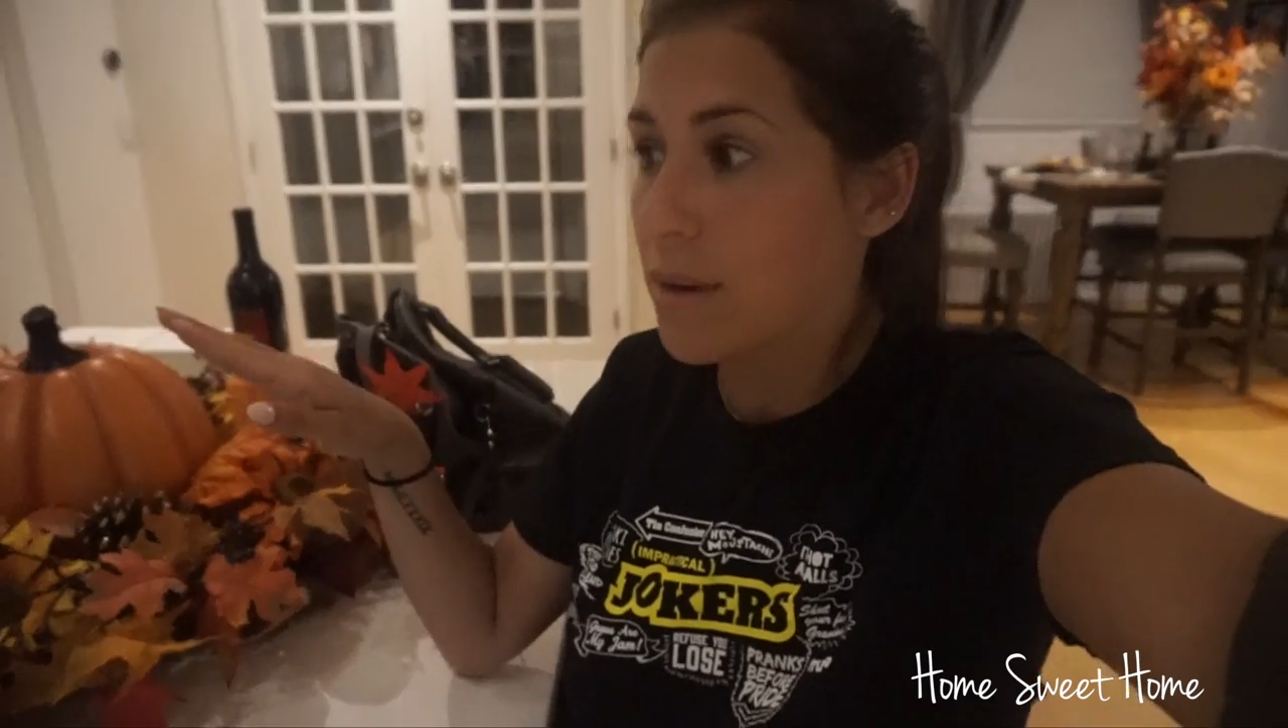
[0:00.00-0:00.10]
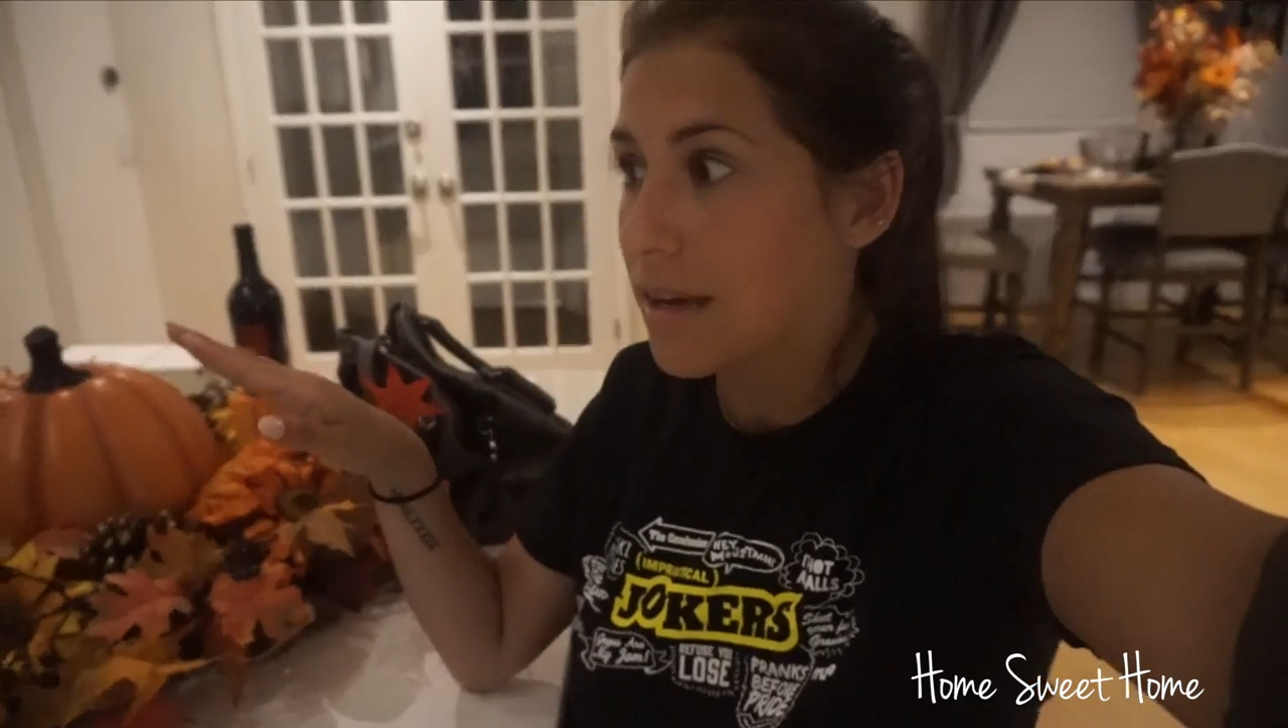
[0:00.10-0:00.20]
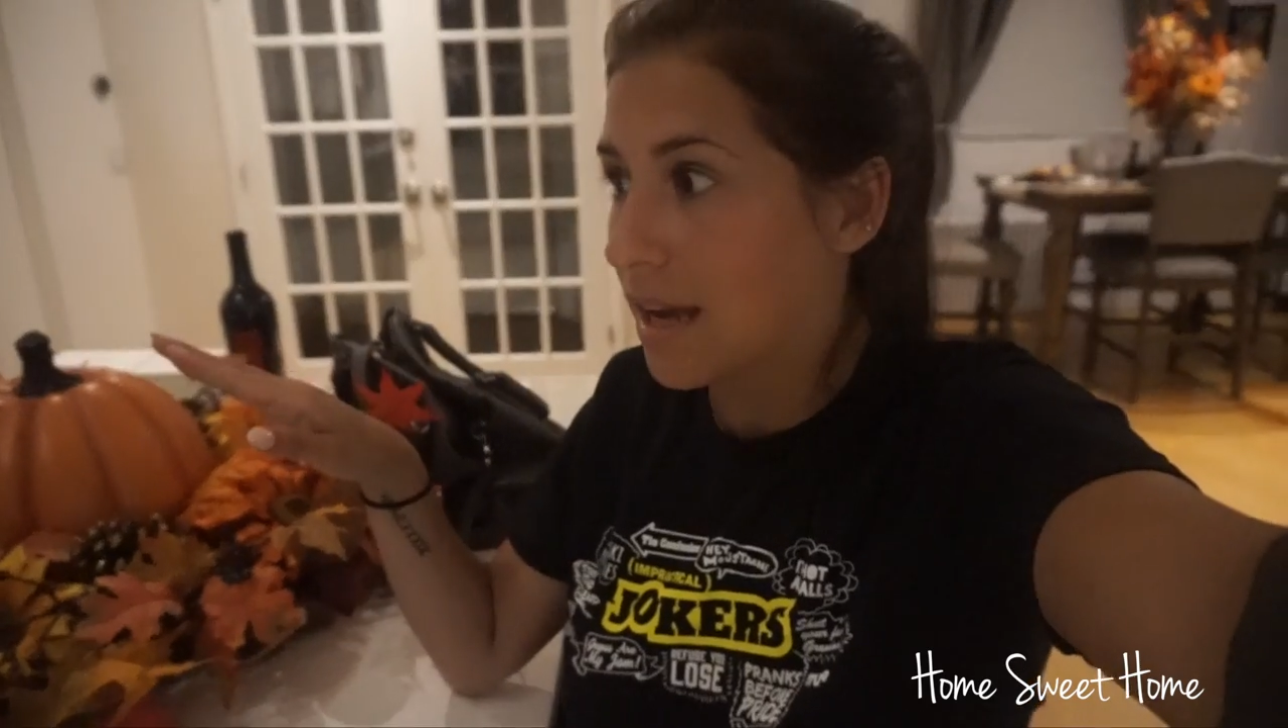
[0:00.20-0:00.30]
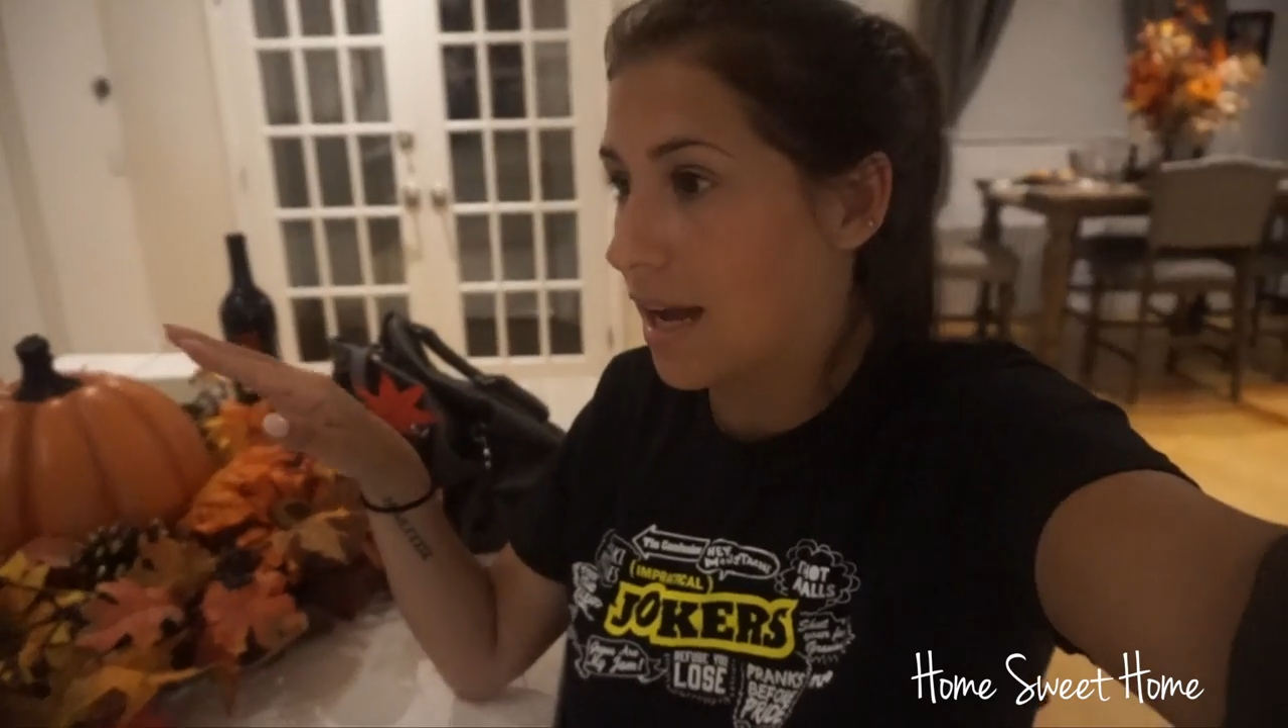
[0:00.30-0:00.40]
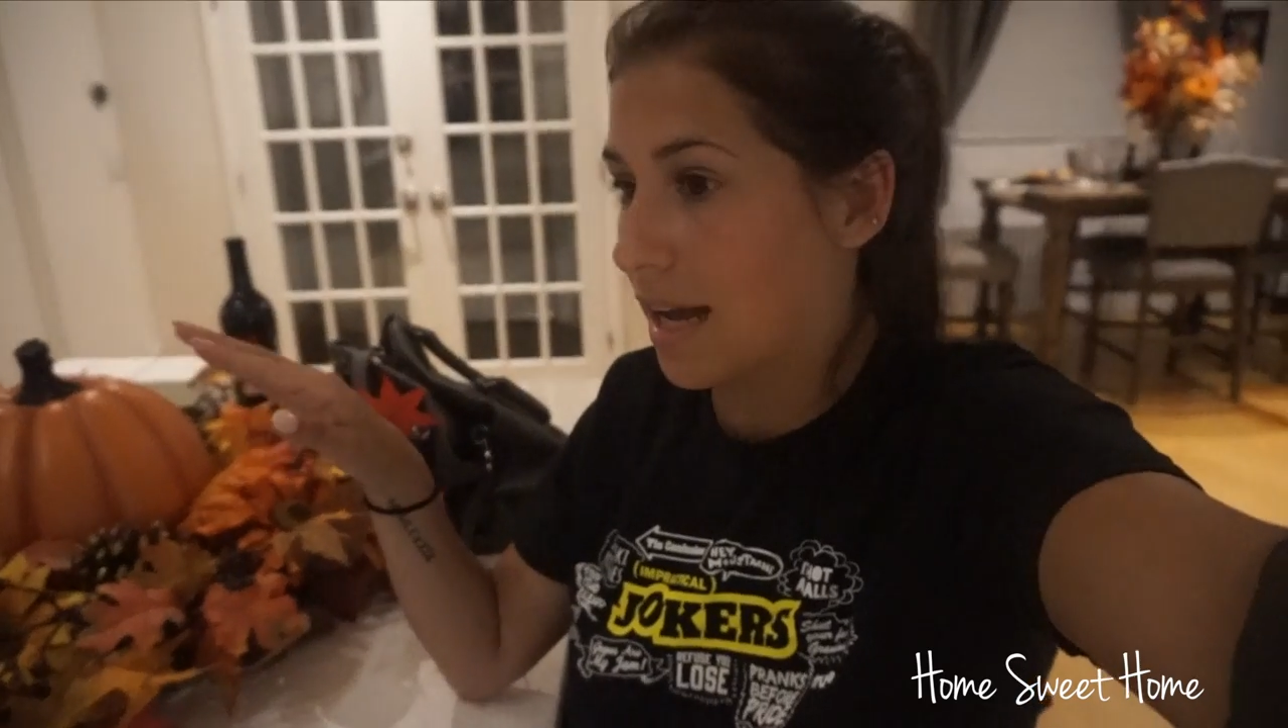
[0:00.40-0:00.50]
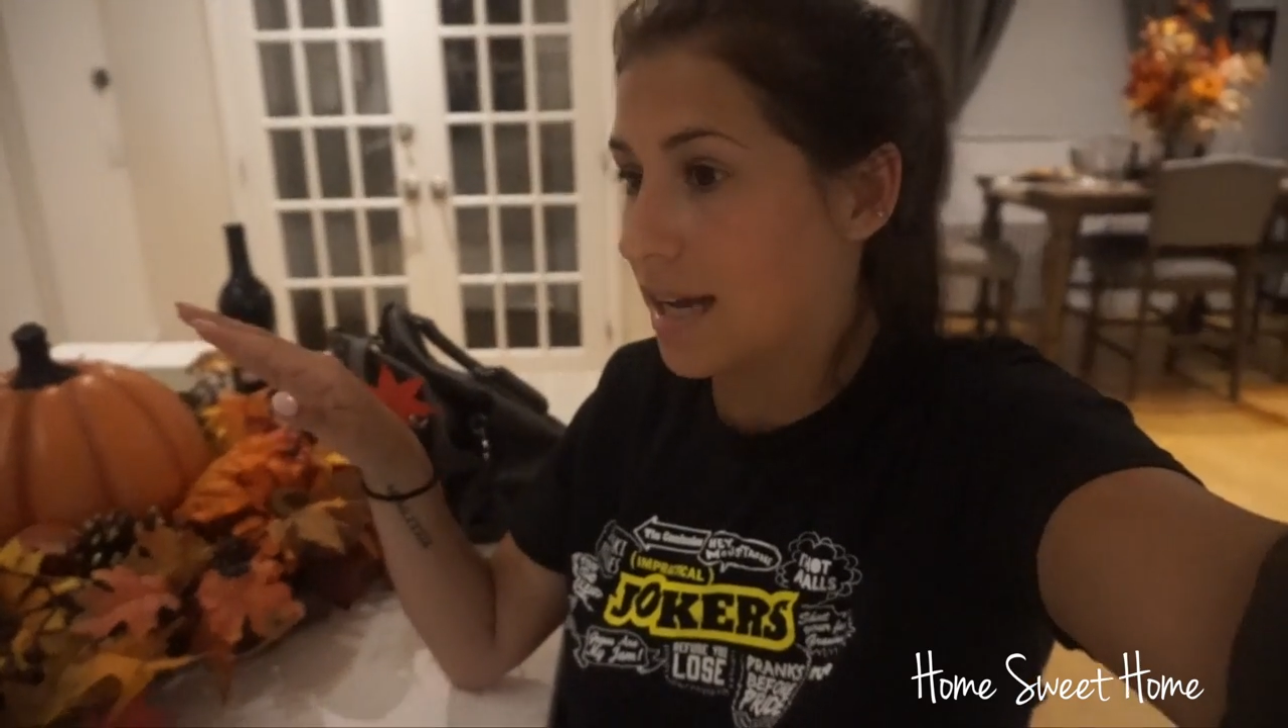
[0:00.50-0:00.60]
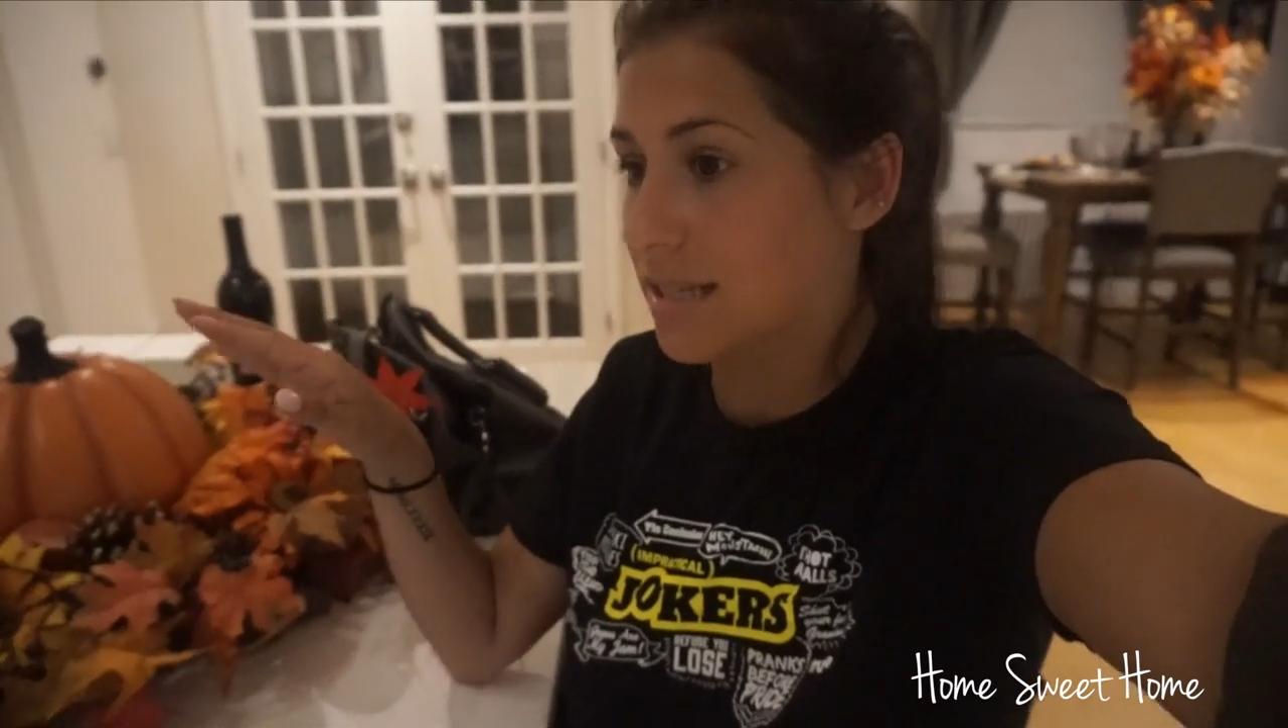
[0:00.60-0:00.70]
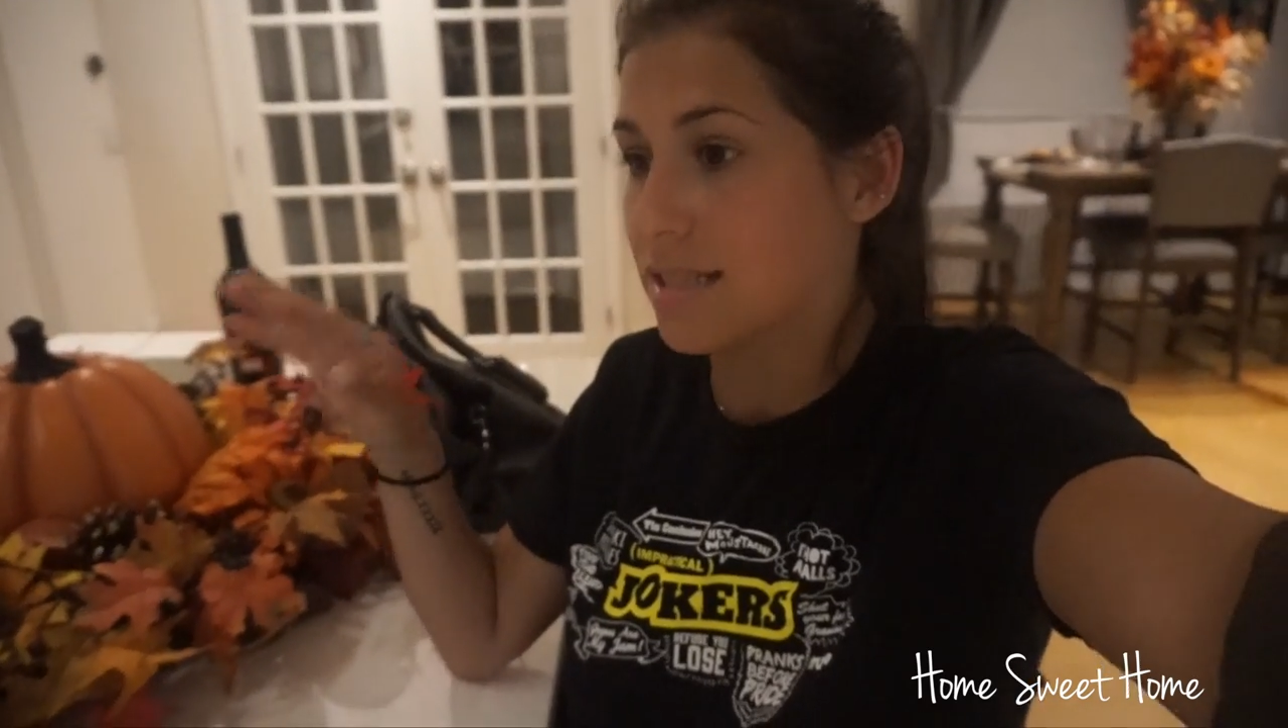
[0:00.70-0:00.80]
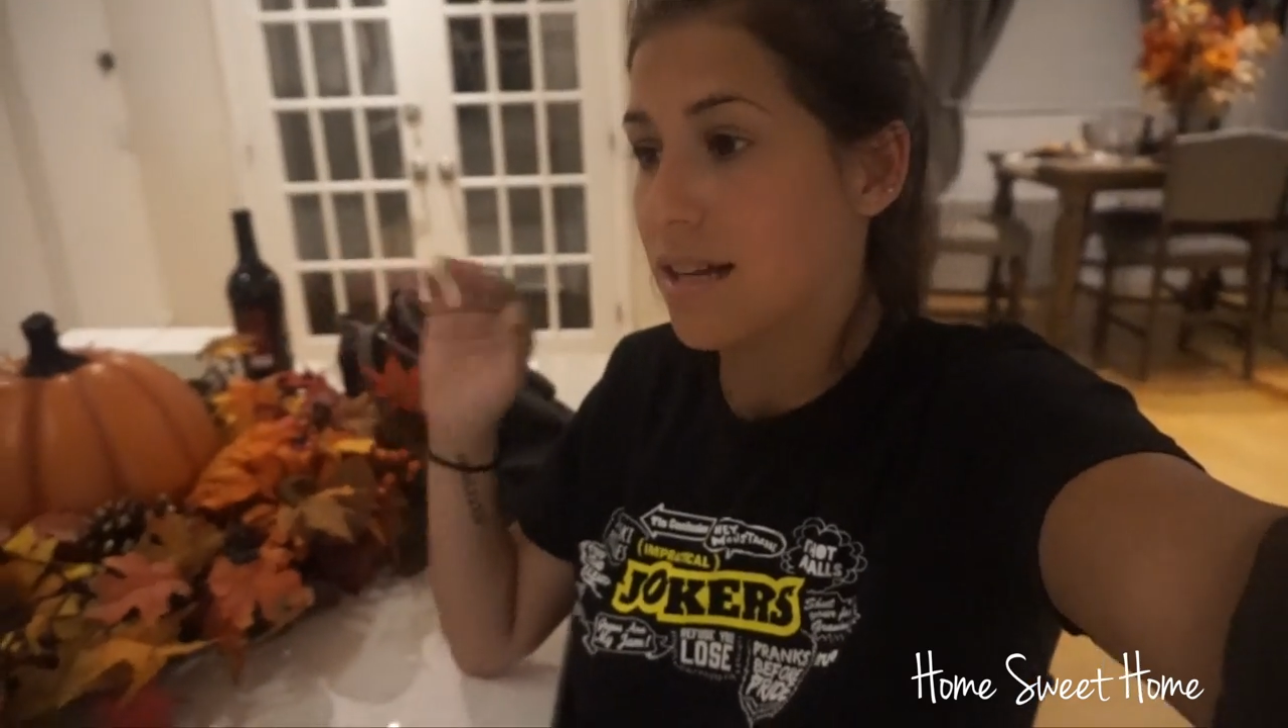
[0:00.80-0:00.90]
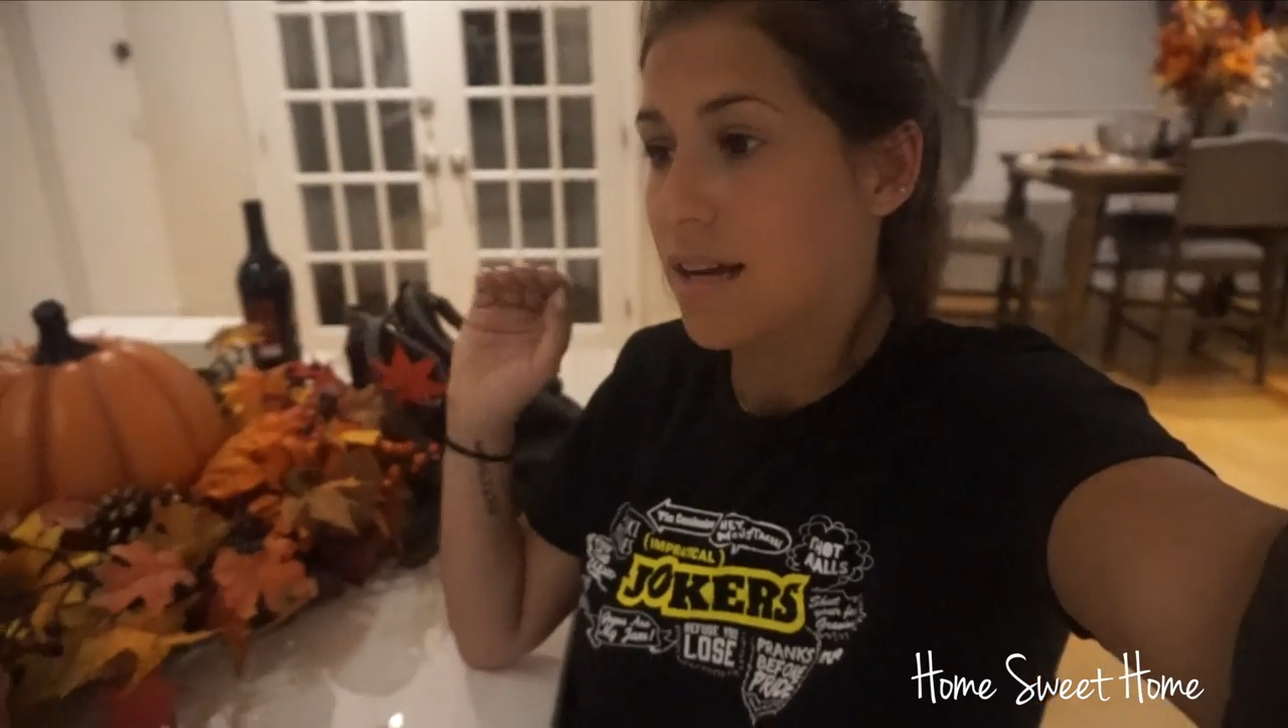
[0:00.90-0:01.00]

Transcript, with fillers: weekend,